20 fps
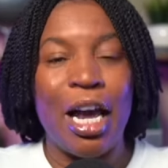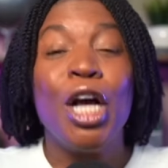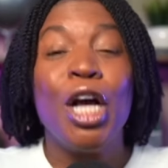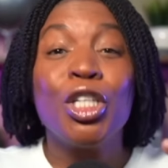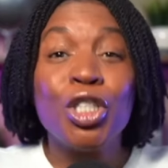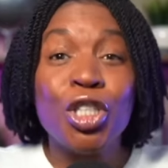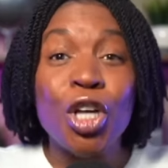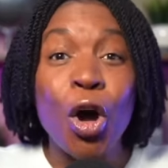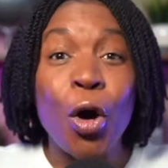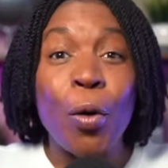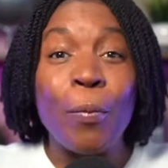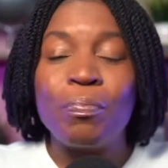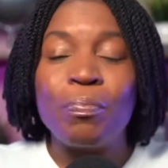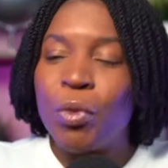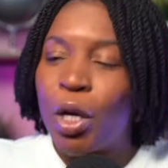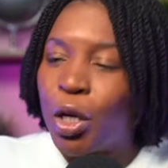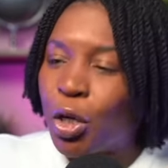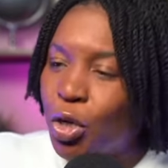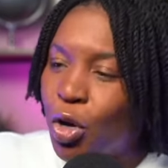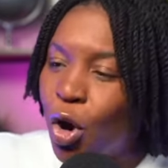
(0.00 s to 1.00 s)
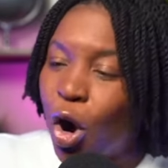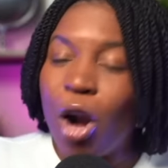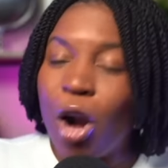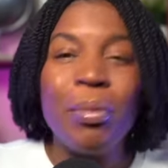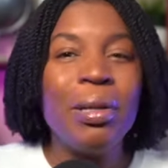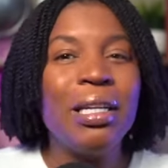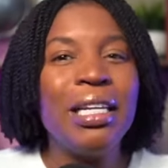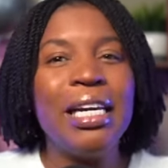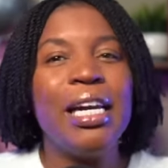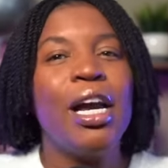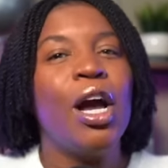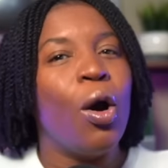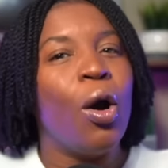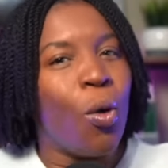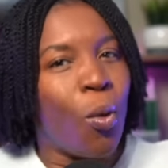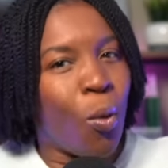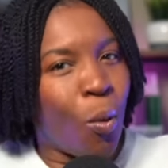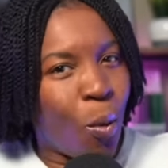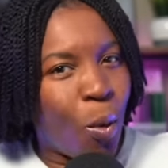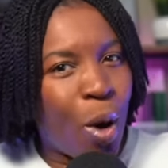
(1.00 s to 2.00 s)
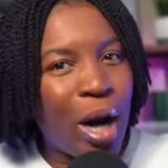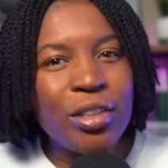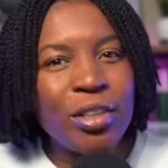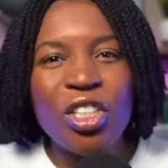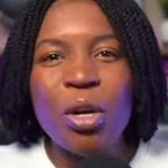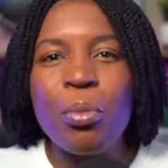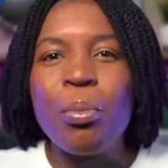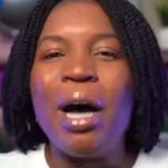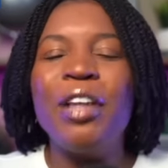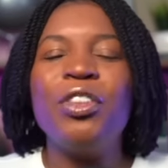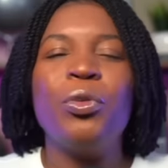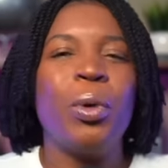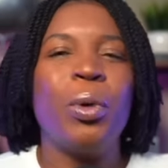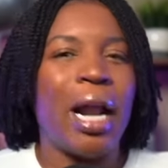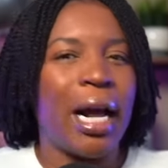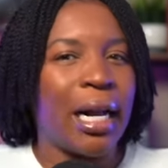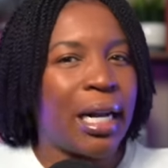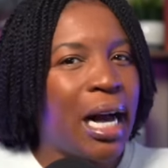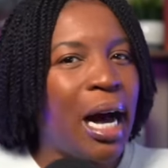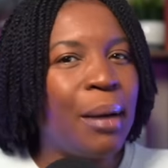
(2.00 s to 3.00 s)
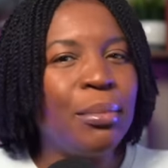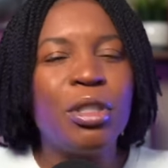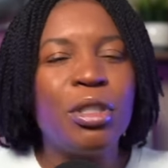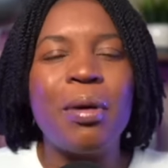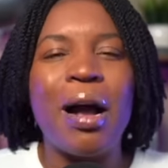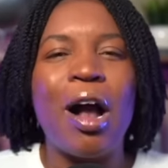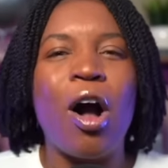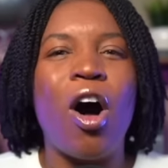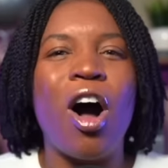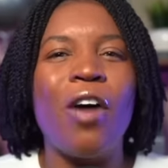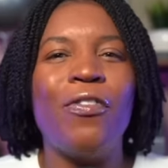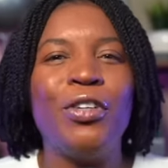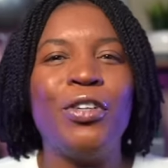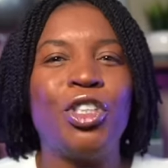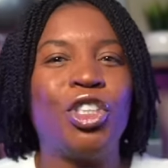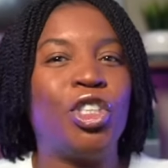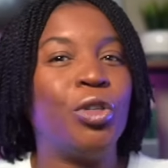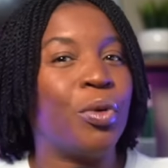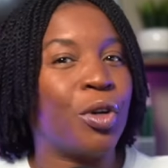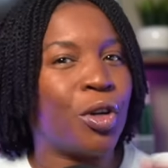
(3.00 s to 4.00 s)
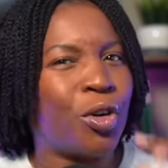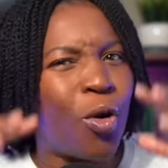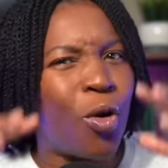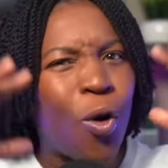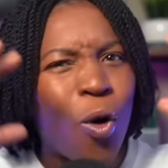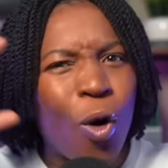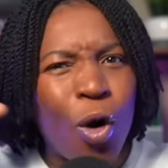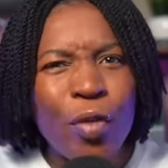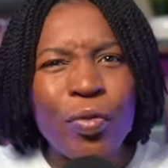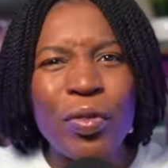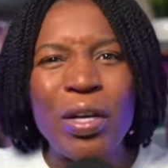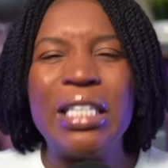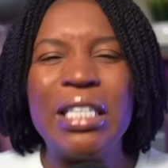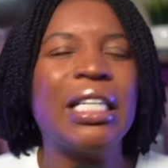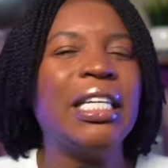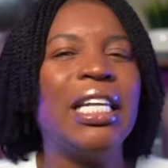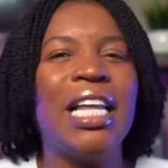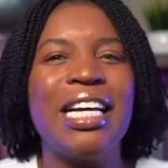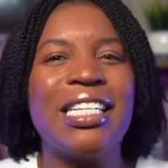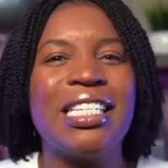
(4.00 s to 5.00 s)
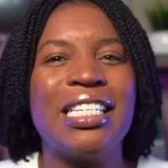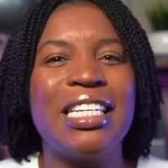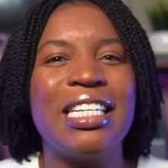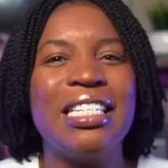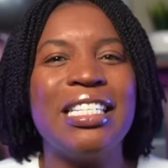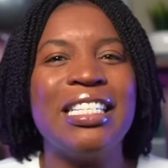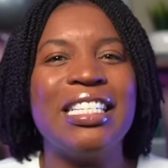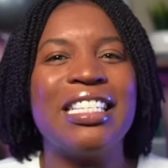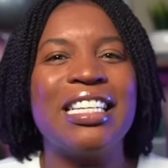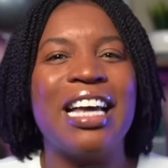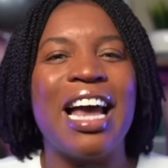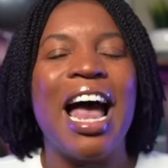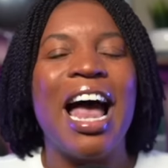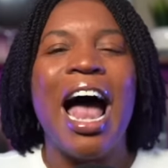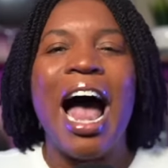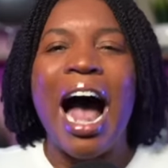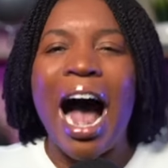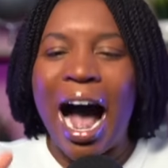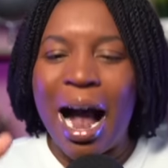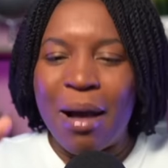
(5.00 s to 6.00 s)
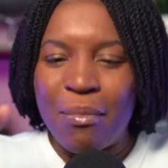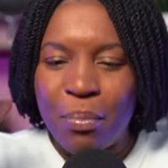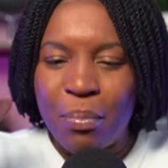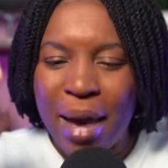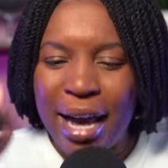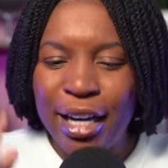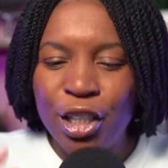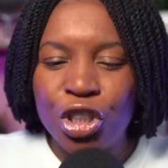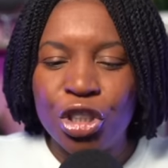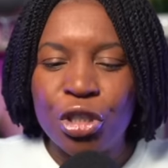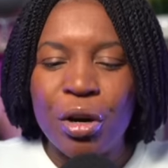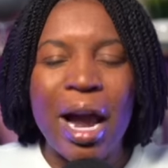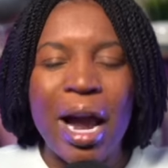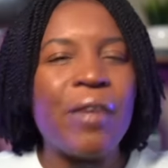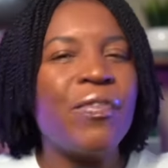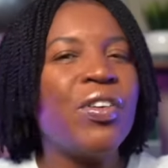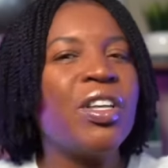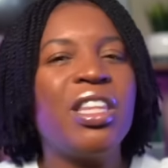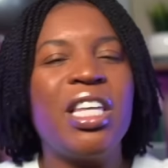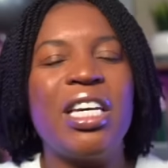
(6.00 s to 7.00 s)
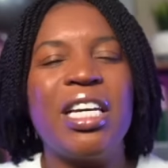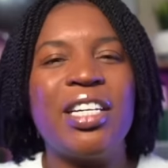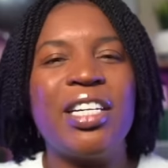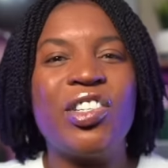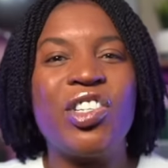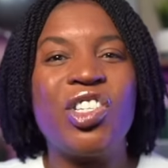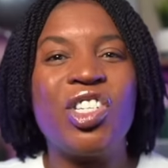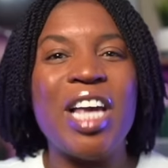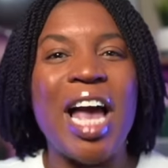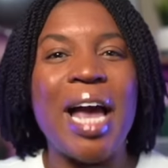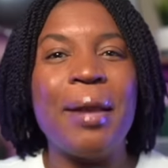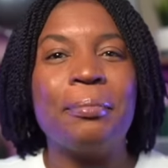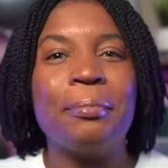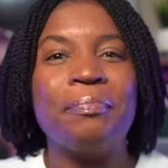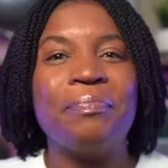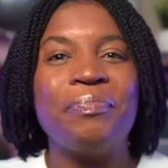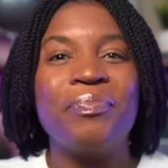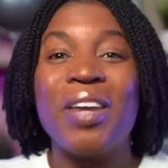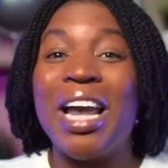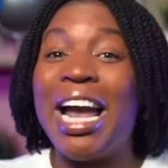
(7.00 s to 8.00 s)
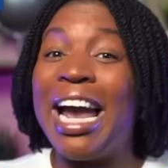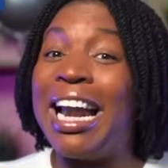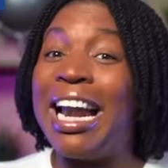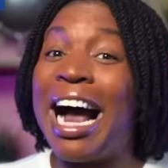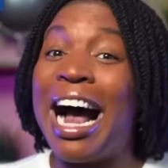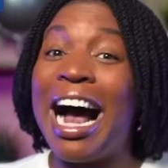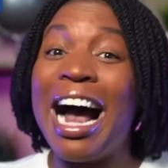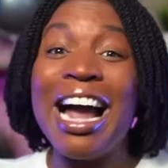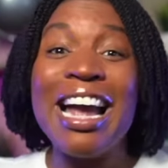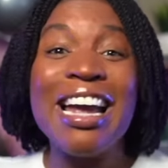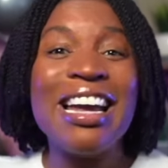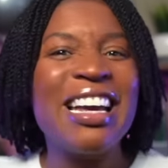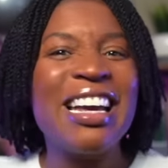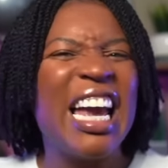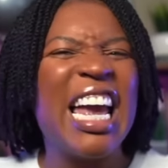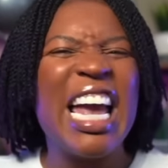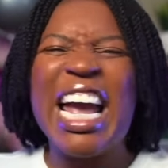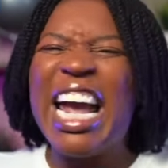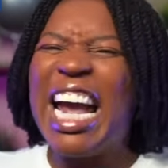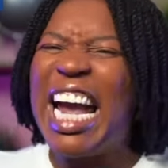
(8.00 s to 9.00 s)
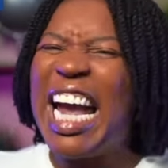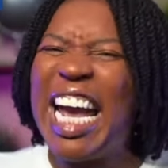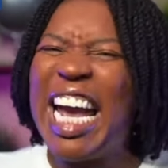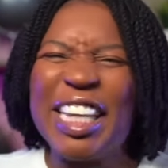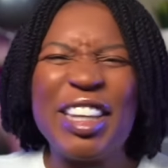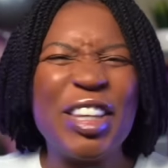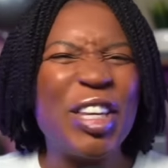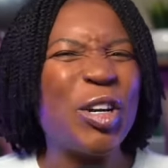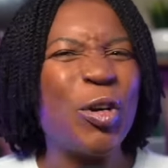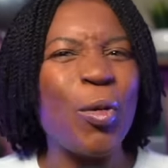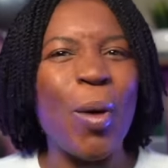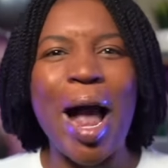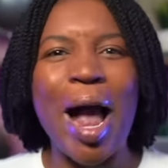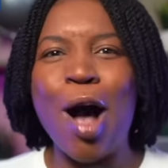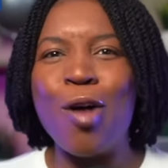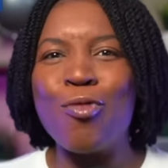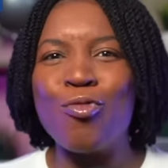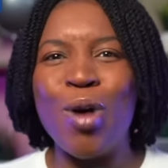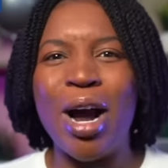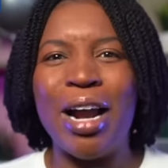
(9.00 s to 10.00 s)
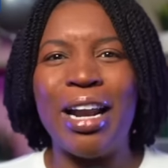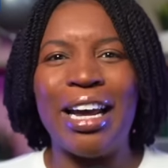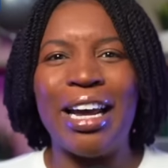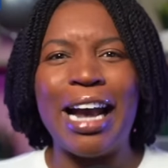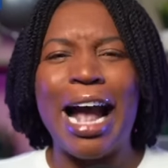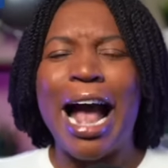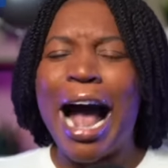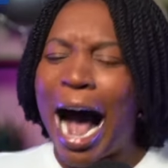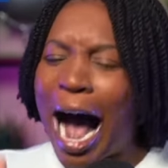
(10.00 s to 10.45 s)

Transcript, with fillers: So, normally, once a month, when I come to my office to record these lessons, I make sure everything is set and I hit the ground running.